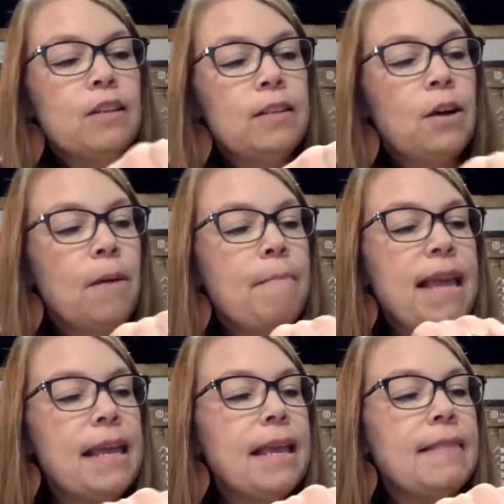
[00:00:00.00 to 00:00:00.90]
start
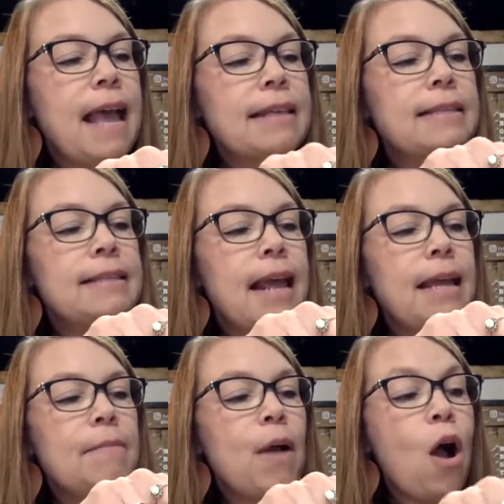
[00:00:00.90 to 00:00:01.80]
making that
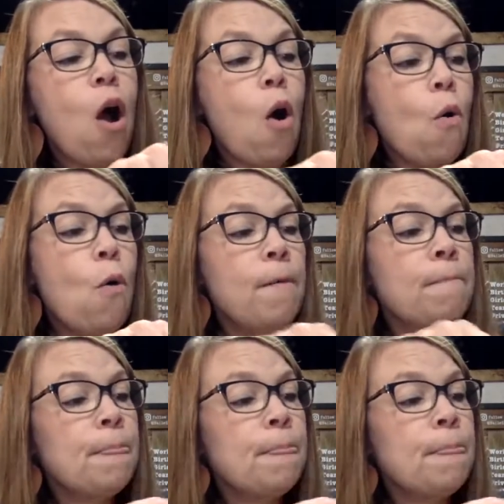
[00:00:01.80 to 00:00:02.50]
same hole